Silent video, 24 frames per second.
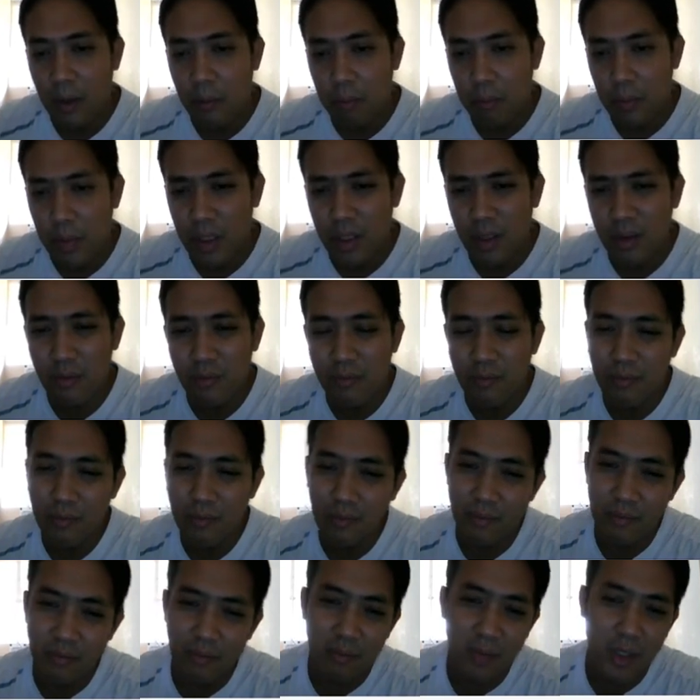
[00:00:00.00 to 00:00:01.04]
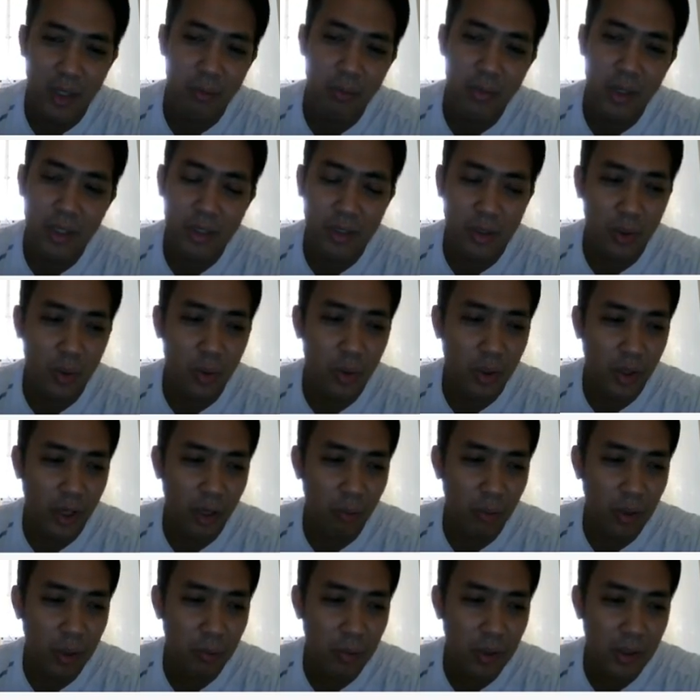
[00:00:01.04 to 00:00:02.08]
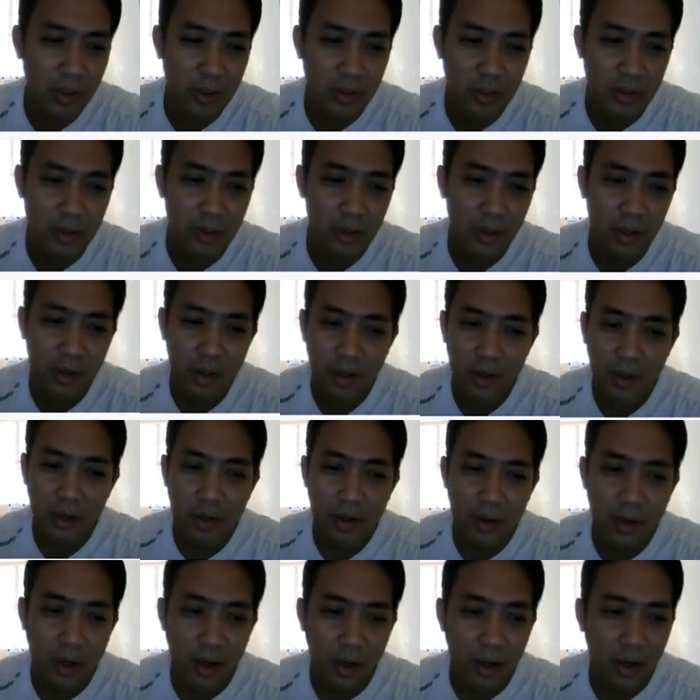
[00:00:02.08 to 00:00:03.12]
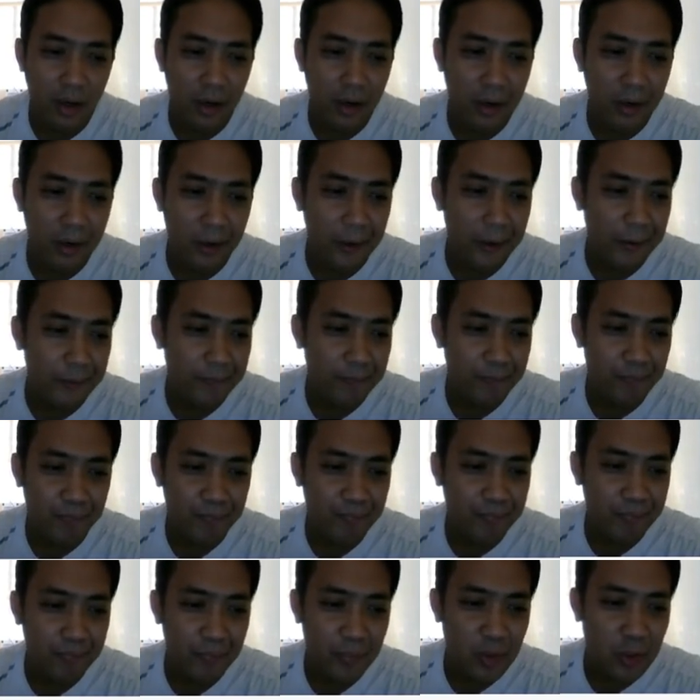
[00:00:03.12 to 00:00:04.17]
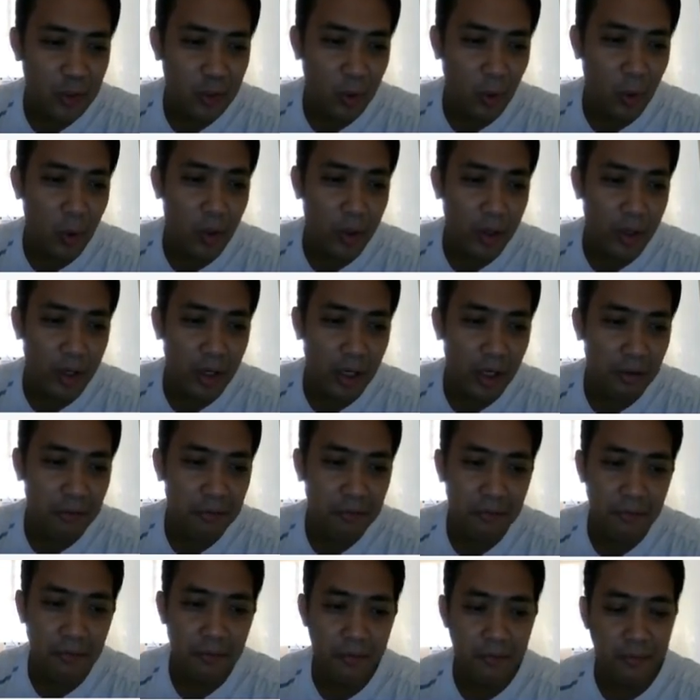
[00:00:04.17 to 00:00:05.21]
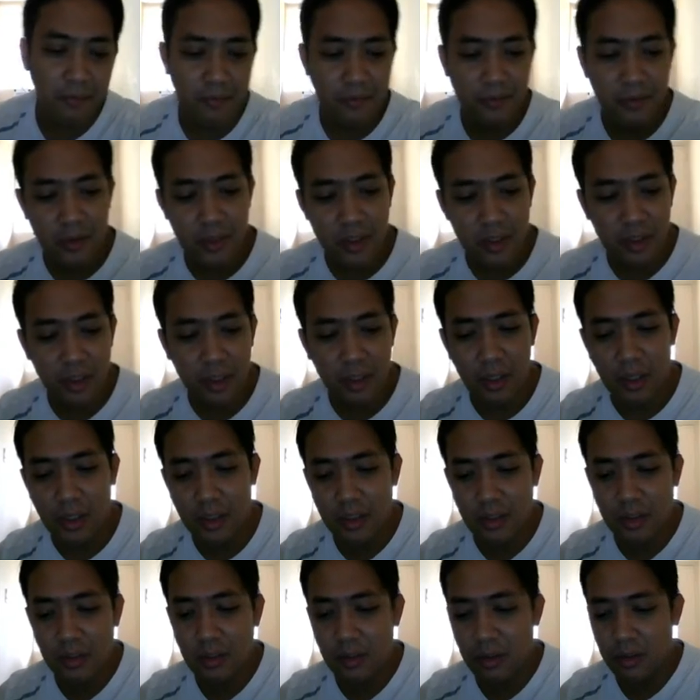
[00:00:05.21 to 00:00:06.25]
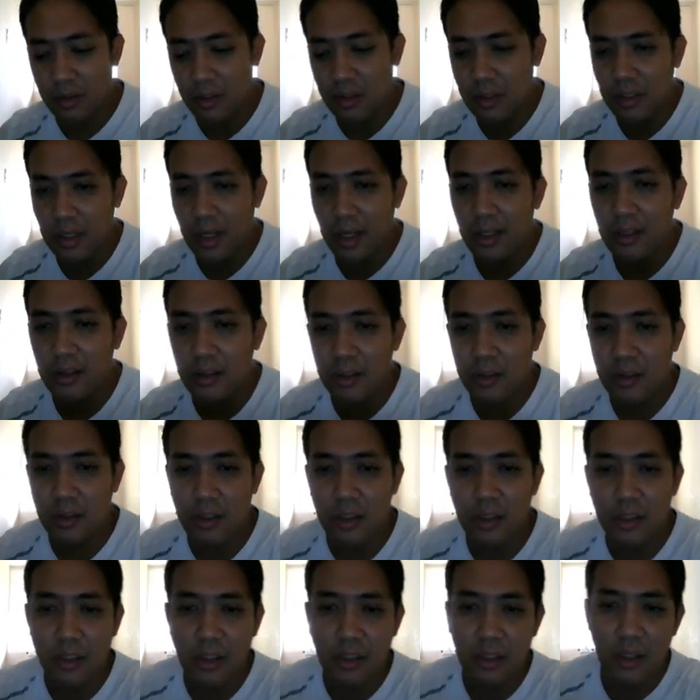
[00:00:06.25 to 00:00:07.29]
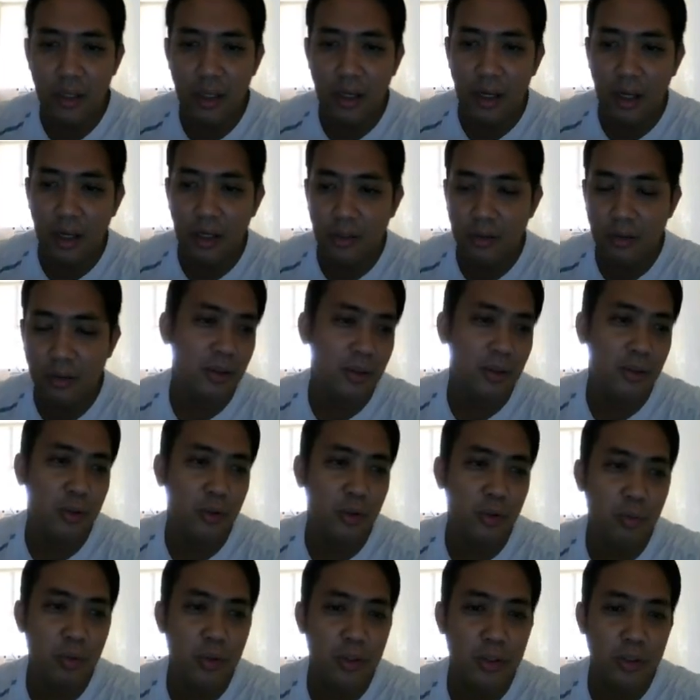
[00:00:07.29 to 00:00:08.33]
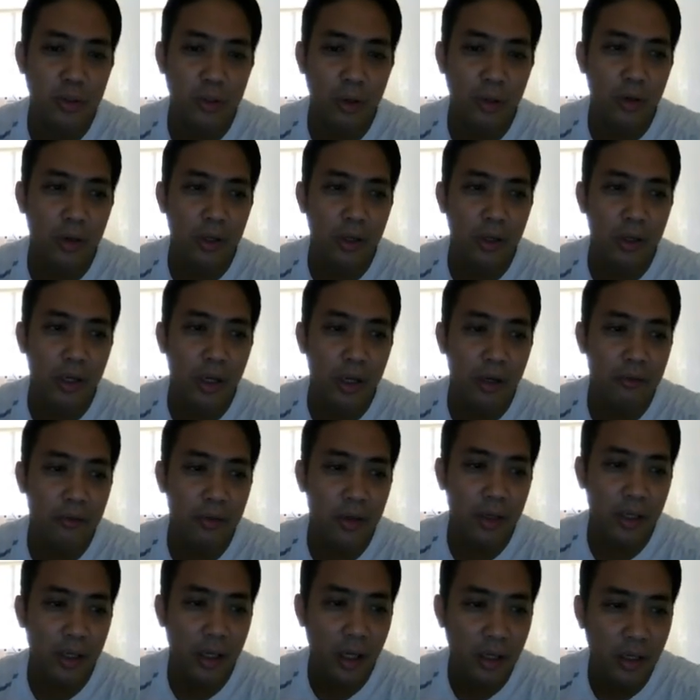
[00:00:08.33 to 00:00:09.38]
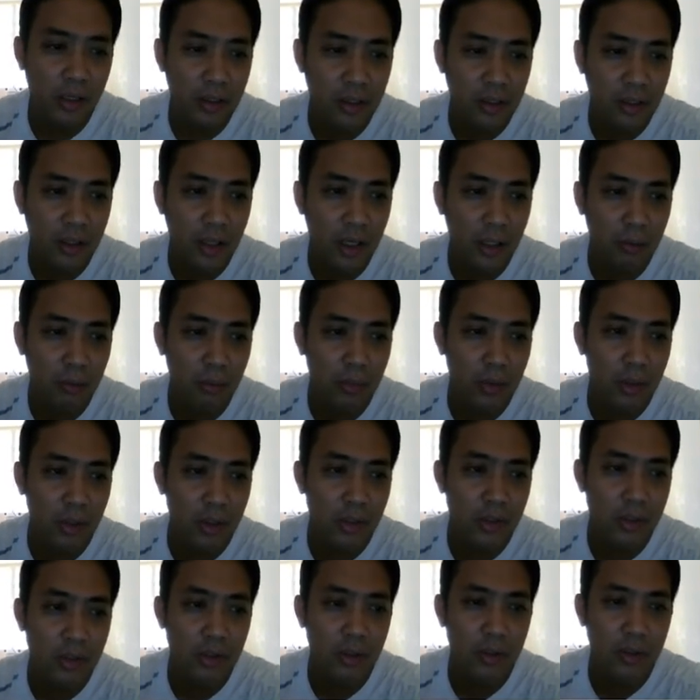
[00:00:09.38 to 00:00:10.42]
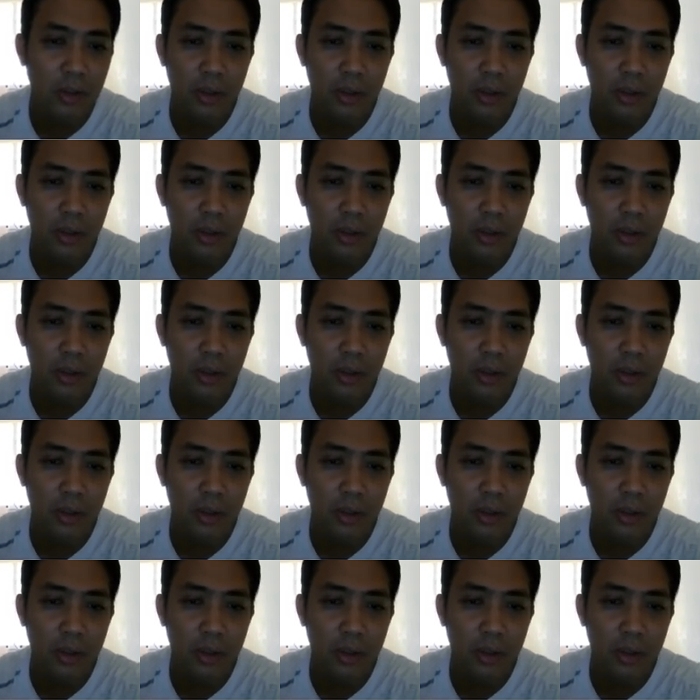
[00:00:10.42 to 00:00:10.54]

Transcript: bead. Maybe it's okay, maybe it's uh, strong enough. Sige, let's decide na 30 na lang. So it should be strong enough. Again, it's not merged.